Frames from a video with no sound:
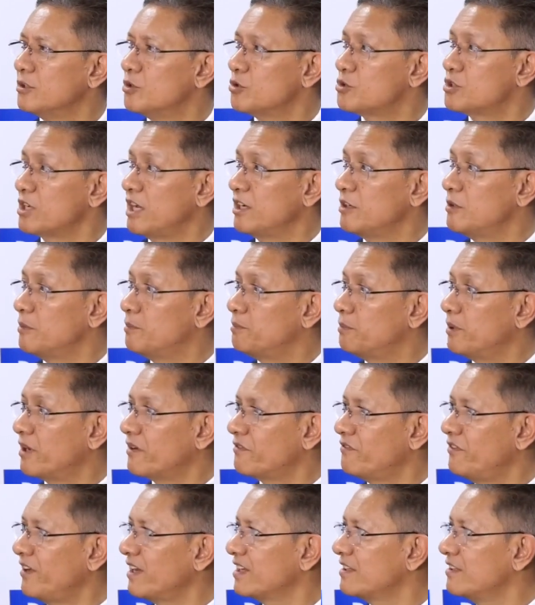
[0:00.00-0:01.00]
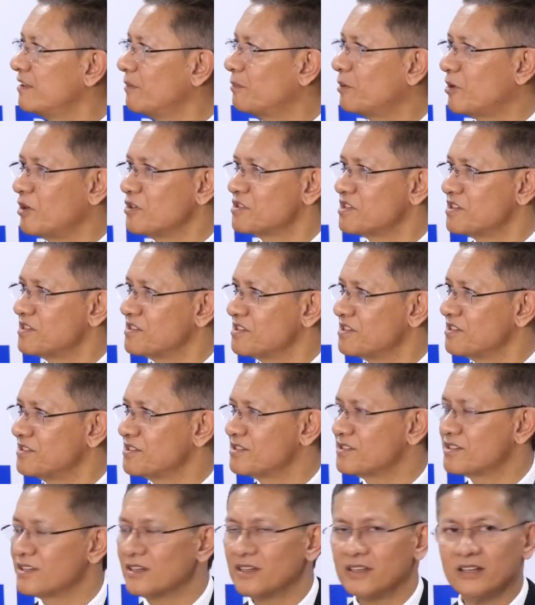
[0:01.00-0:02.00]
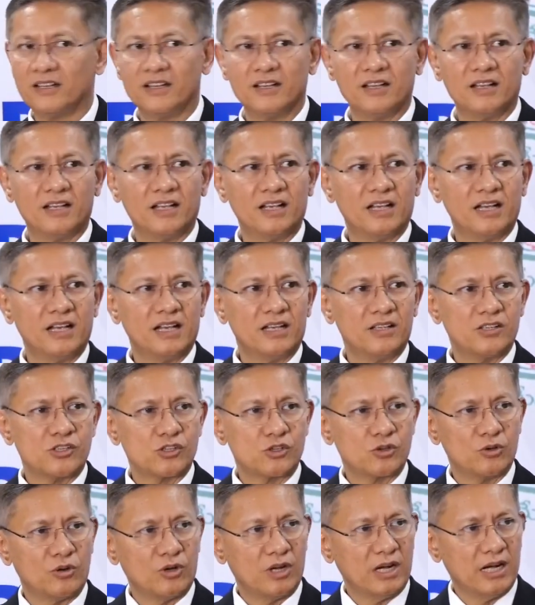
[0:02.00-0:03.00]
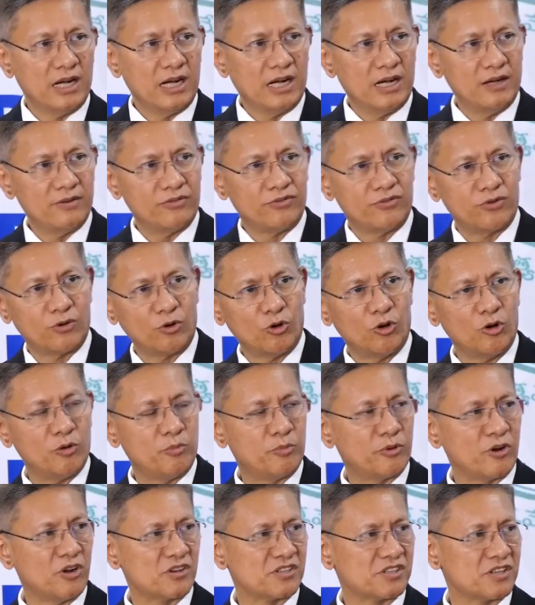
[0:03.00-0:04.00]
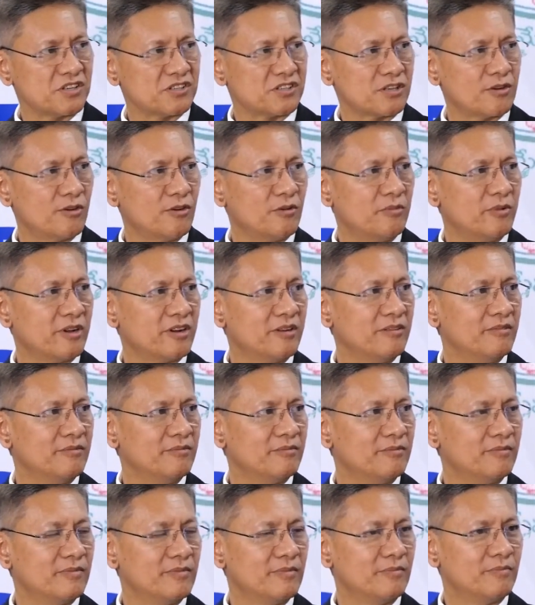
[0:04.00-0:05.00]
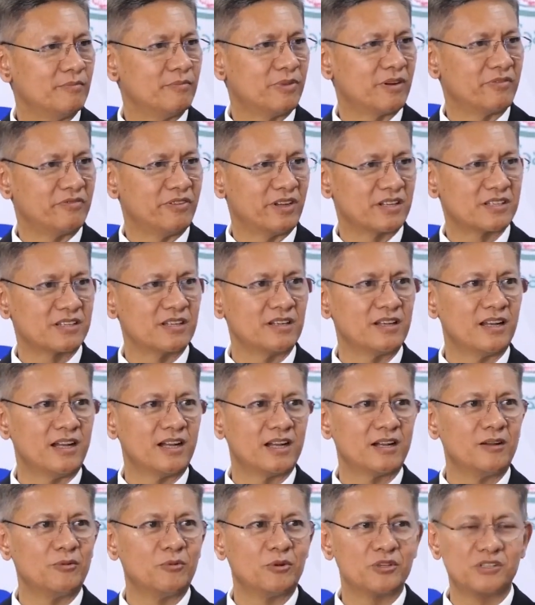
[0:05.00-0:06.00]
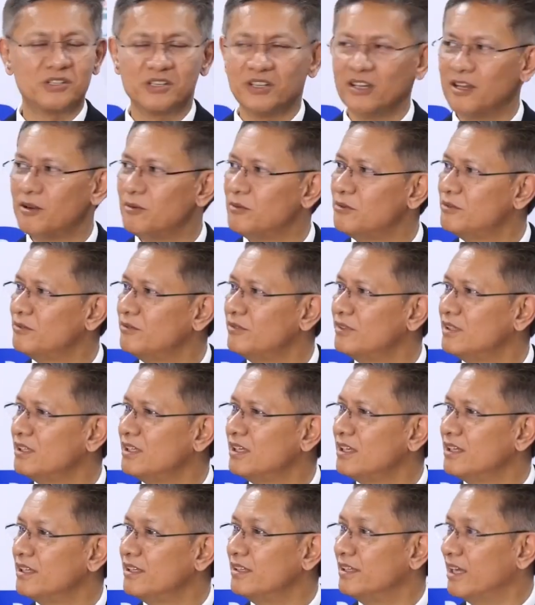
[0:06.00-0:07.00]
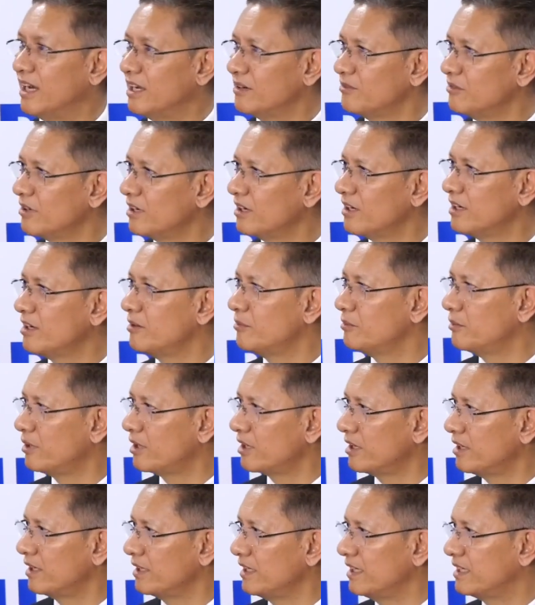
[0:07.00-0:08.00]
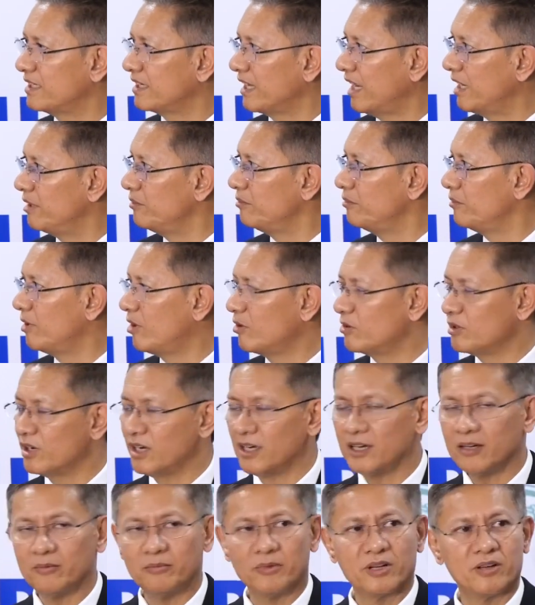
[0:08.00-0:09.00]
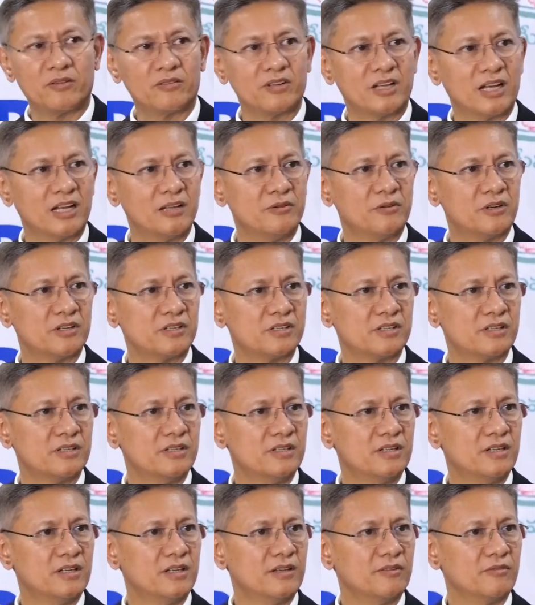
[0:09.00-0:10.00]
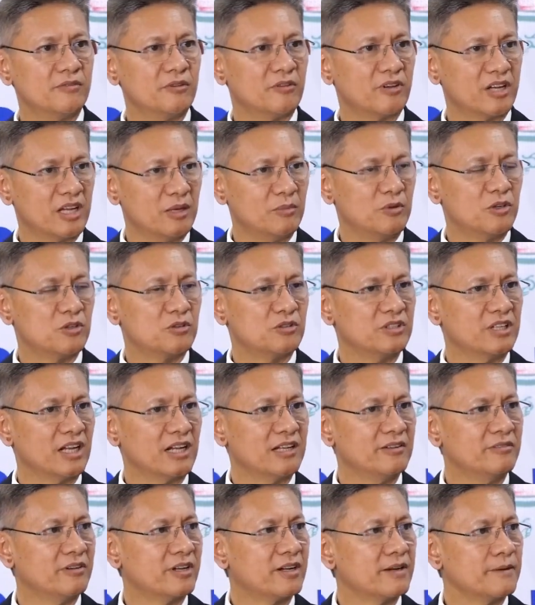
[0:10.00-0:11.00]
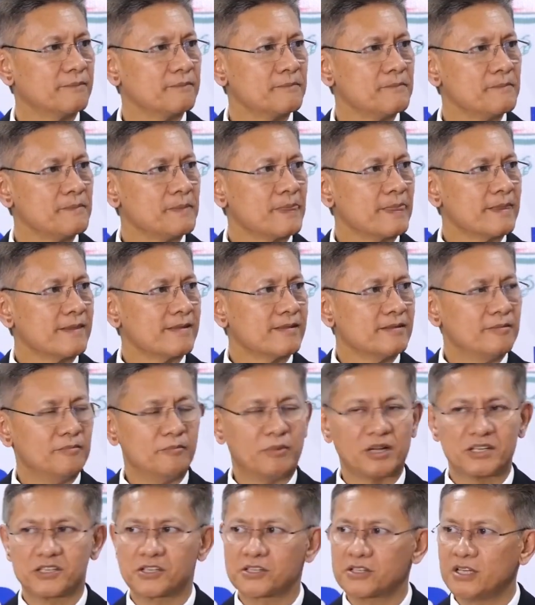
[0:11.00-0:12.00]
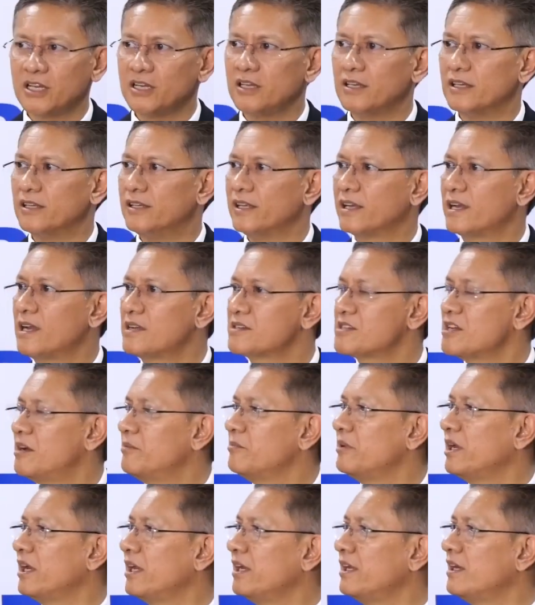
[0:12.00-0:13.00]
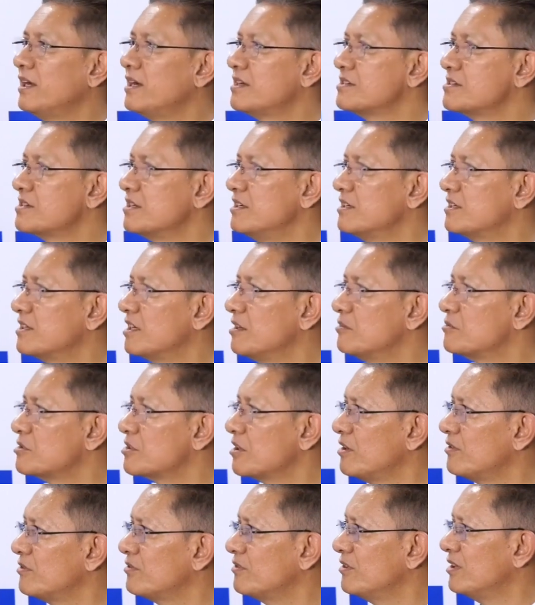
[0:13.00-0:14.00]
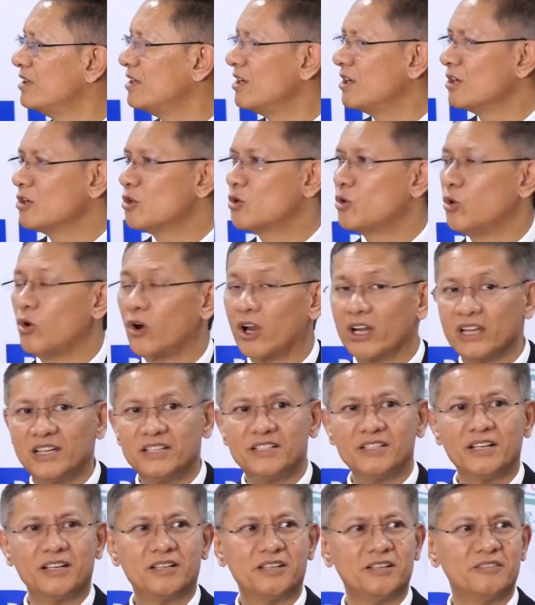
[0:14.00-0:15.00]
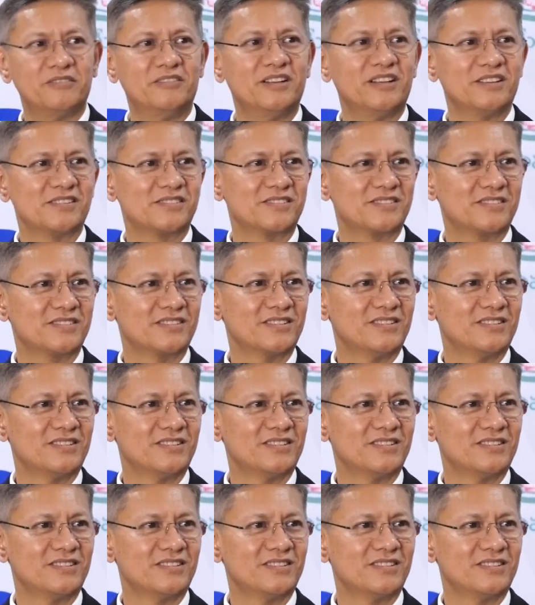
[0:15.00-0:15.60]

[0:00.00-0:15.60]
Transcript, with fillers: to try to perfect the processes. So our flow process lo manam perfection laga vachinamu, dan valana mana ee time bound ga manam deliver, you are able to deliver, but still there are some areas in terms of qualitativeness,